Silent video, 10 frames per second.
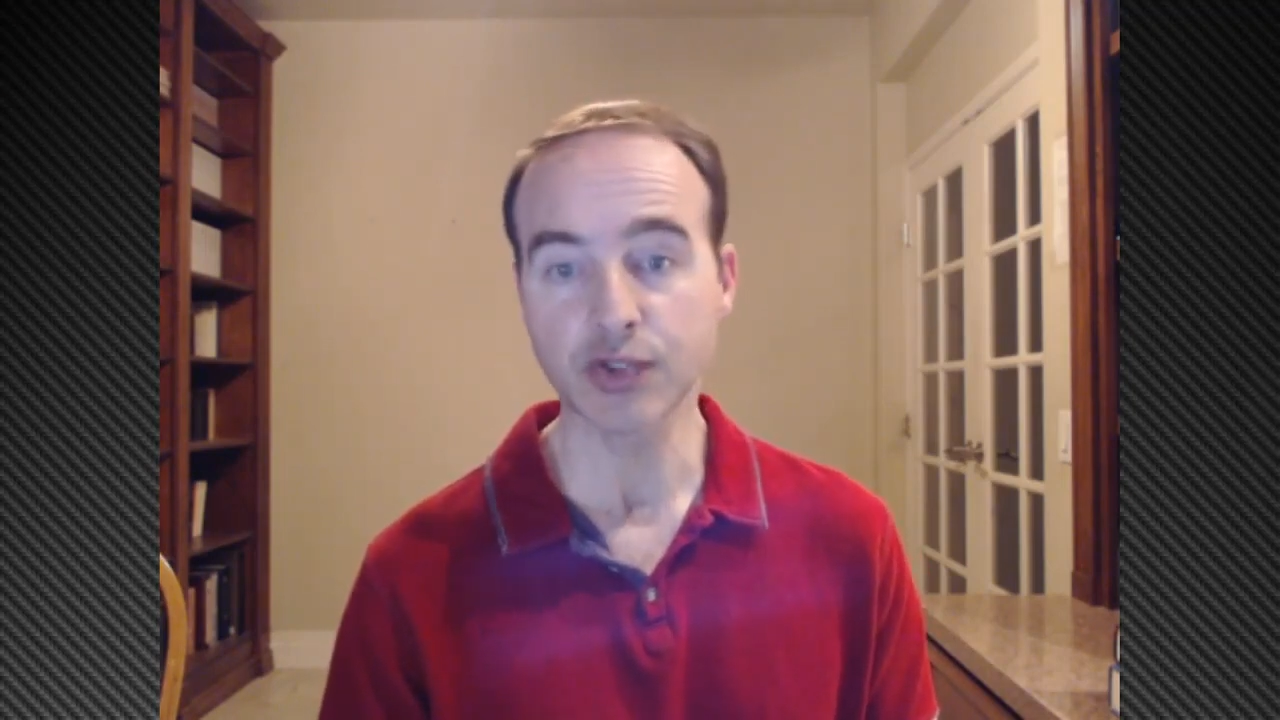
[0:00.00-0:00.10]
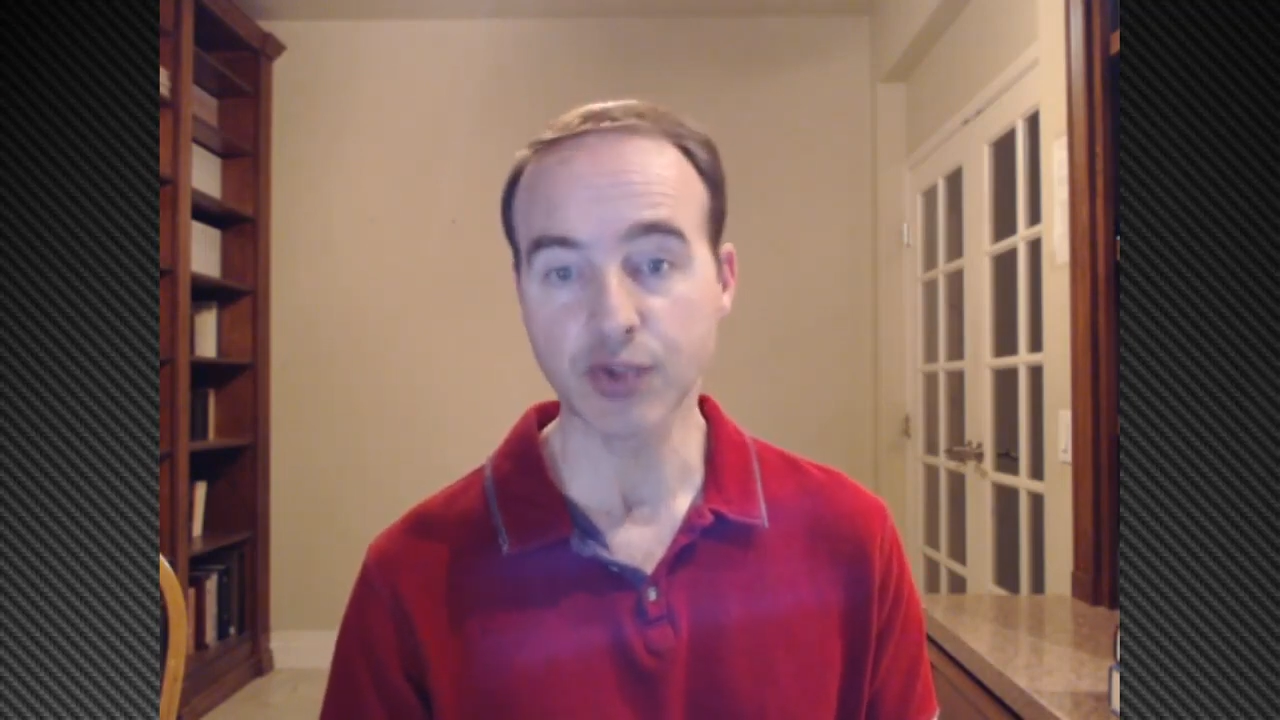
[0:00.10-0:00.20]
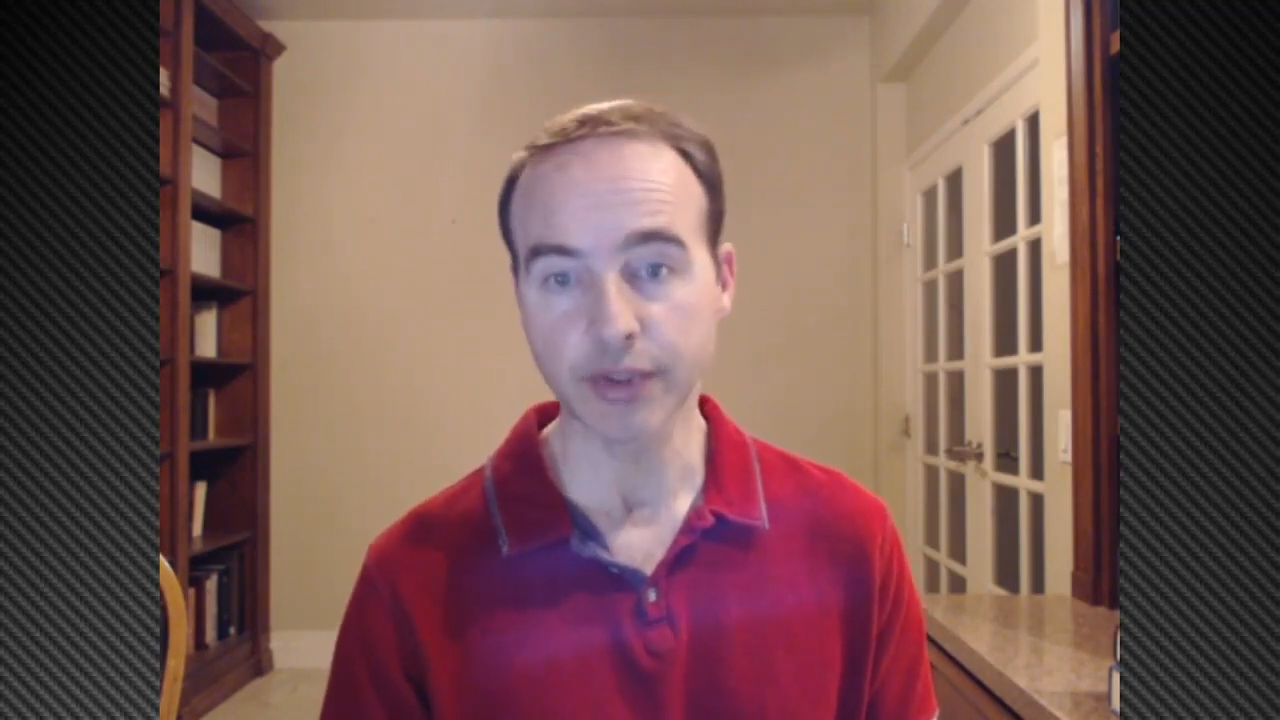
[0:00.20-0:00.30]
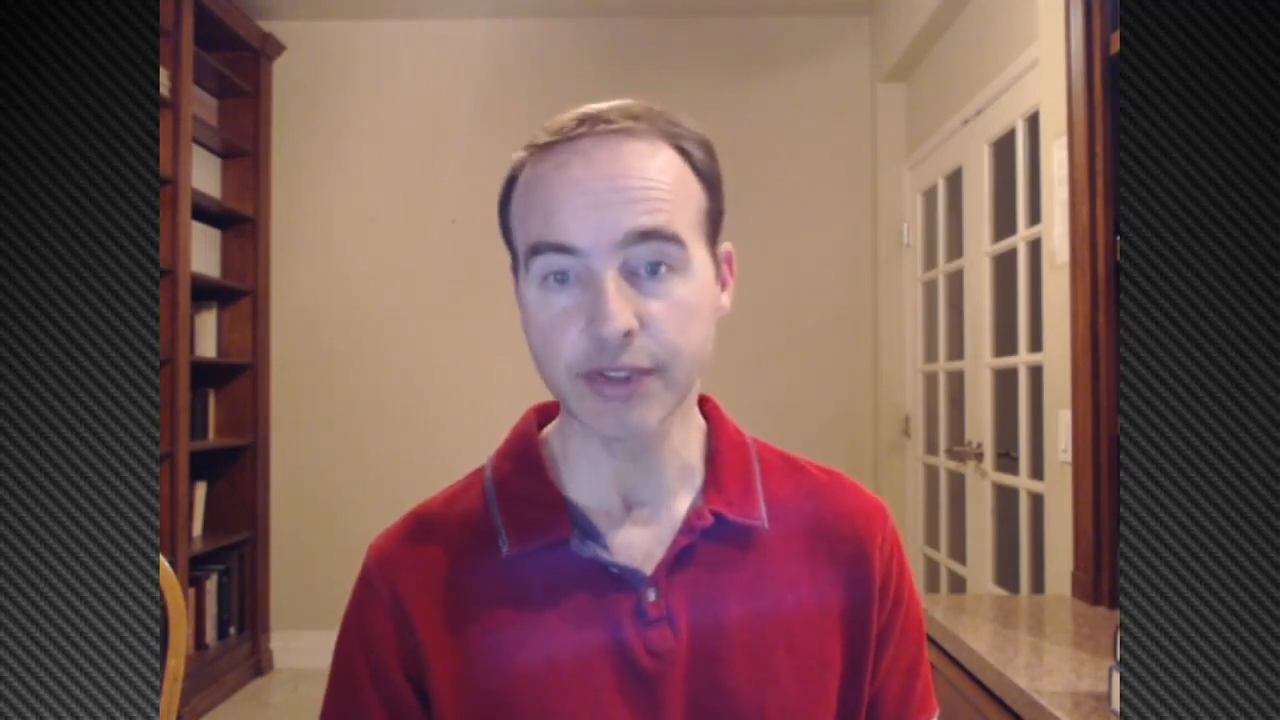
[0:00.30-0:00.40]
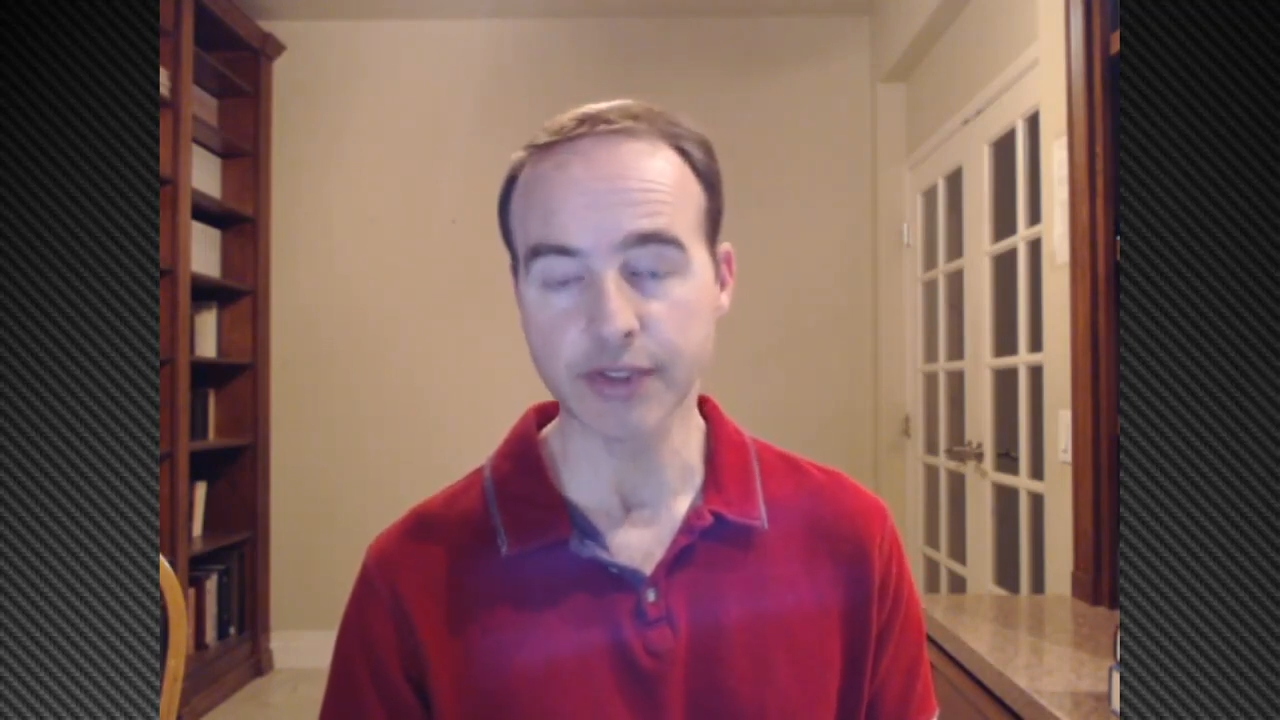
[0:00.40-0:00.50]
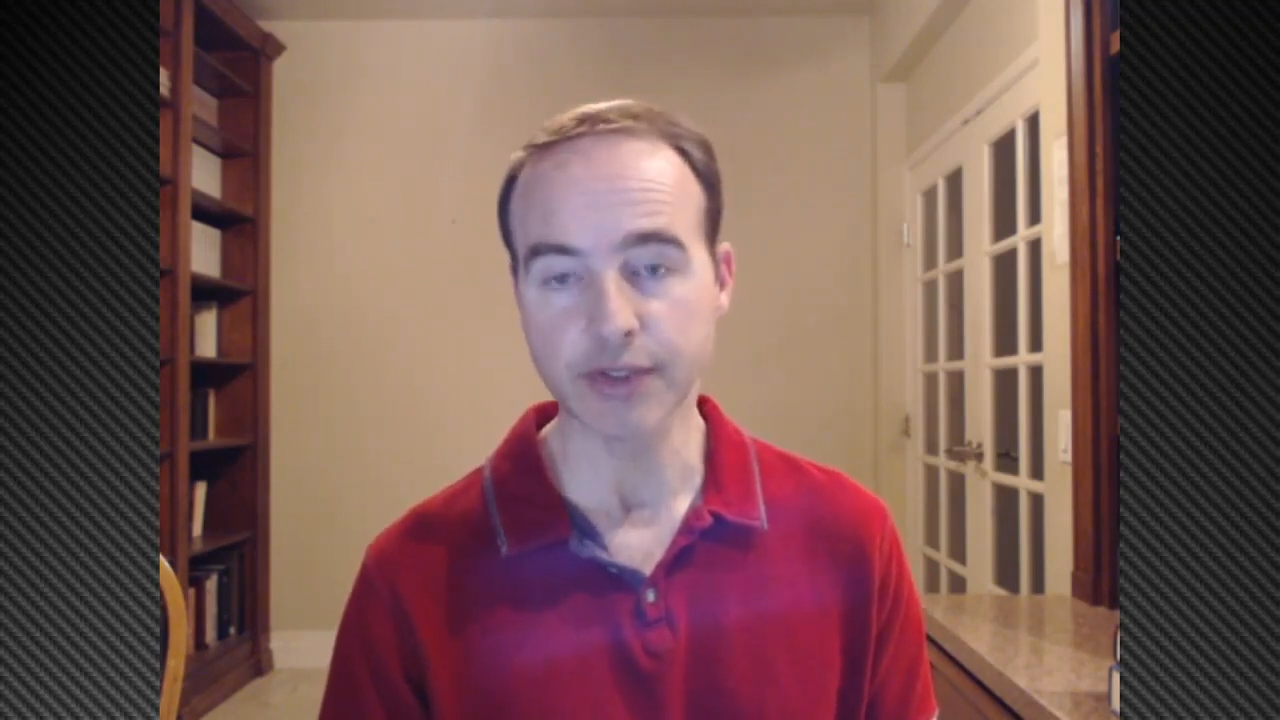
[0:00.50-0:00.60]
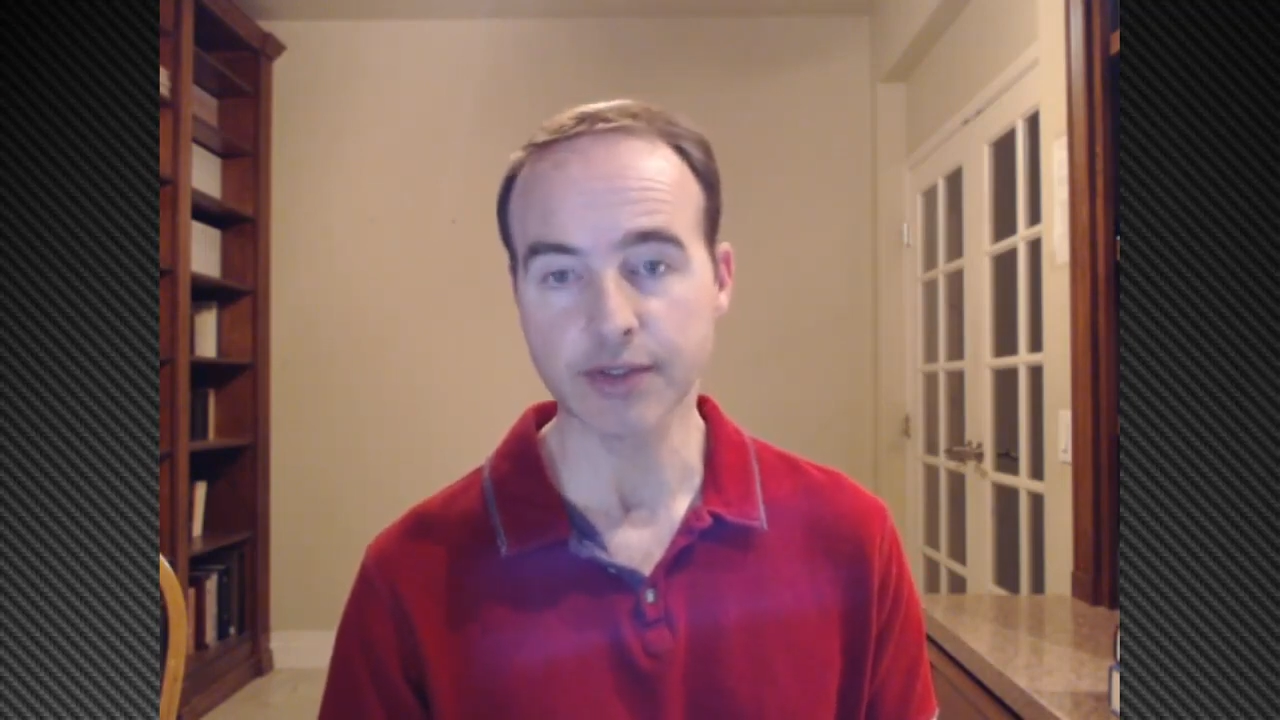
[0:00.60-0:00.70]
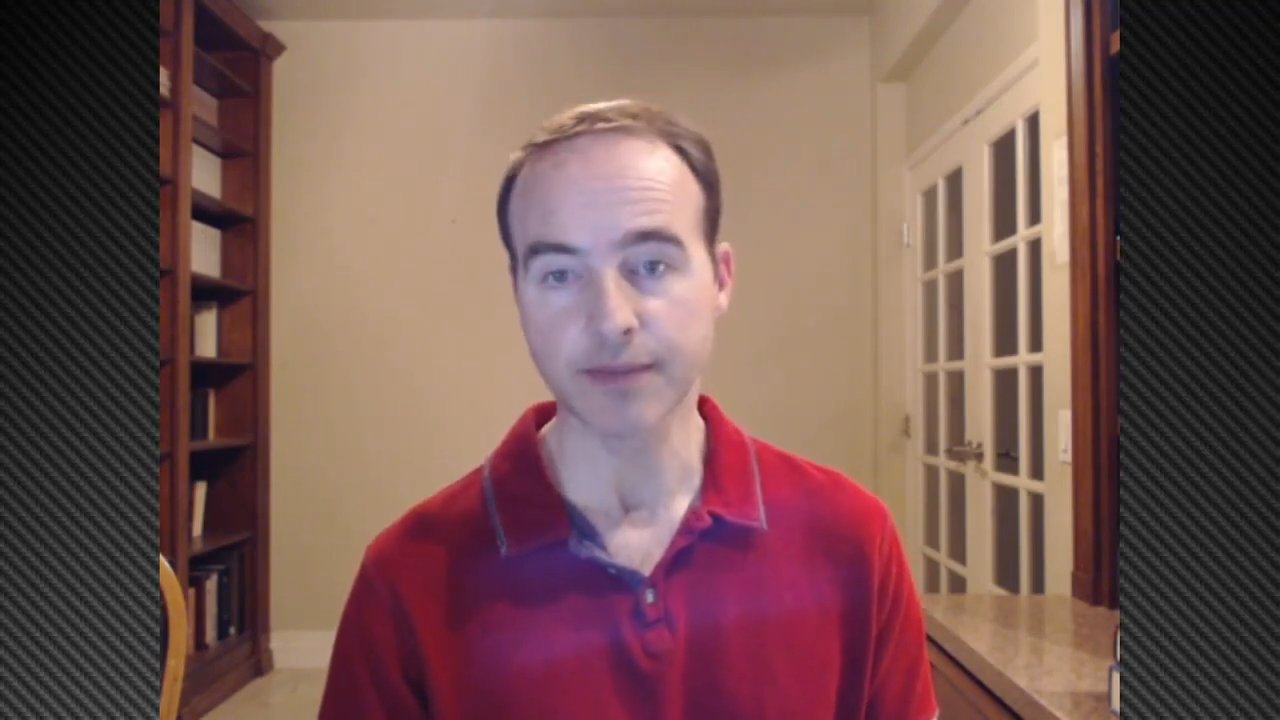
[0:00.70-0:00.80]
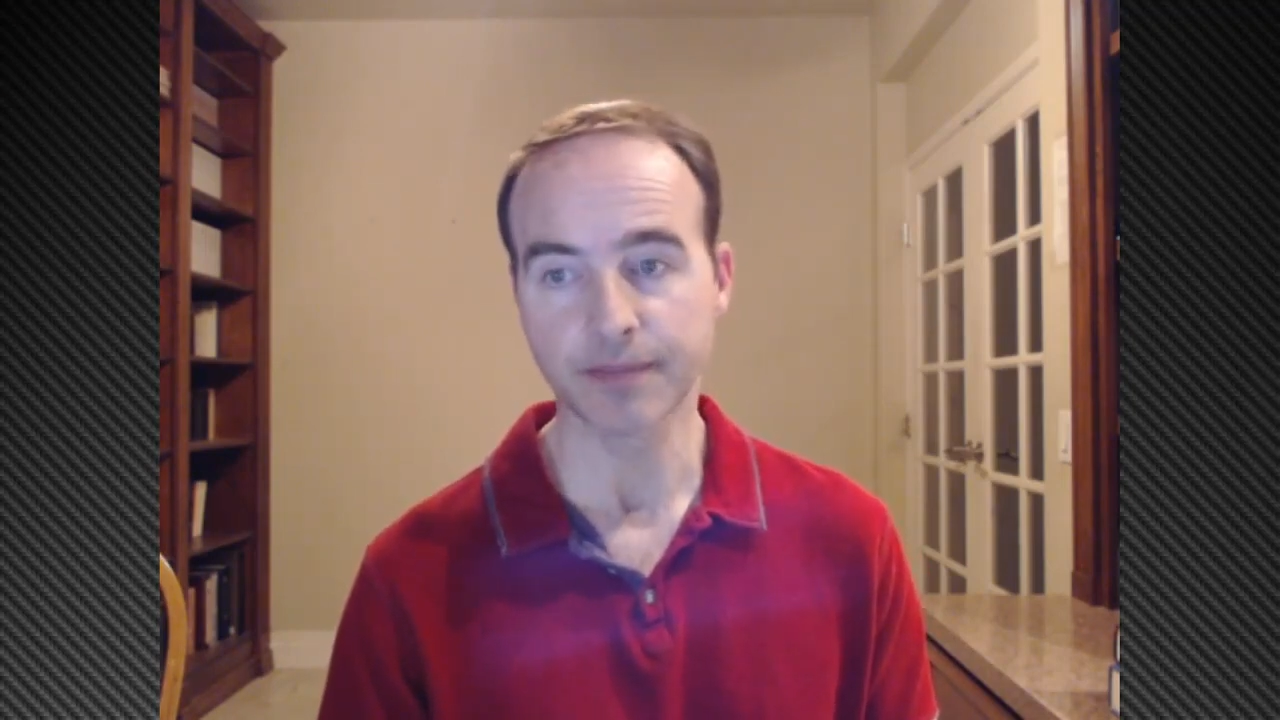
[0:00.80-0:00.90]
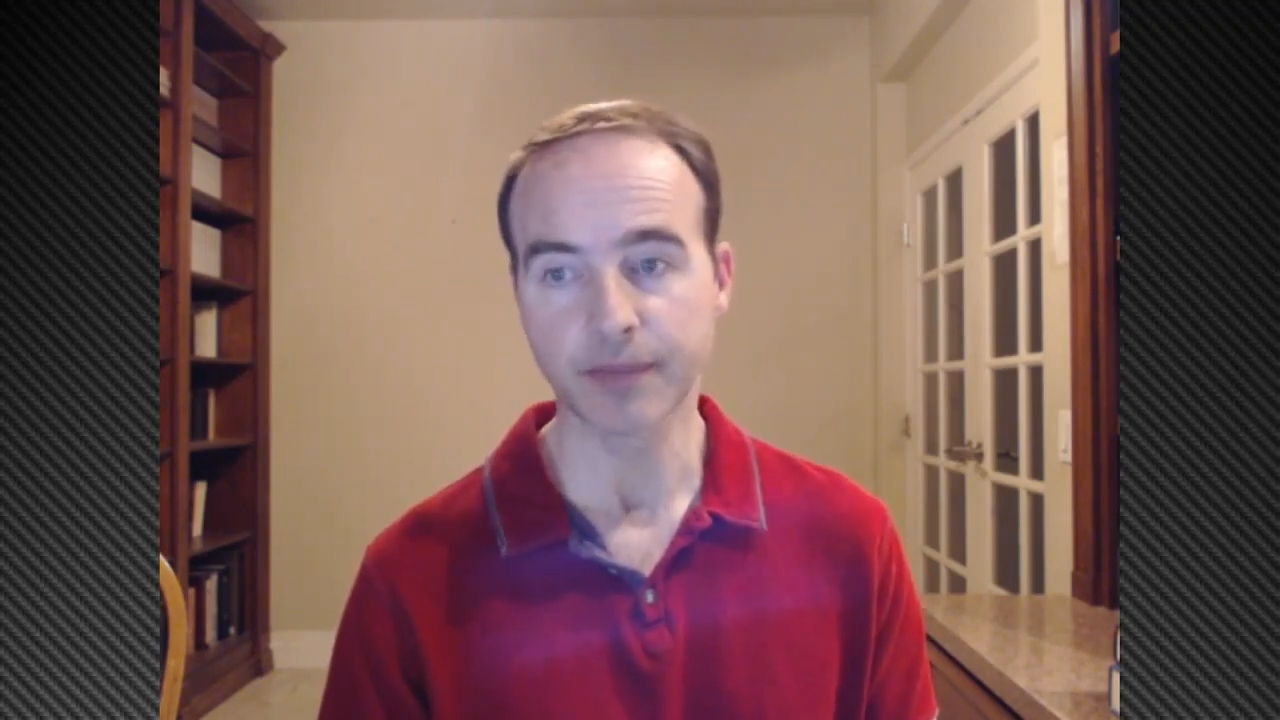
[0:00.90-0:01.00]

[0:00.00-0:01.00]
choices,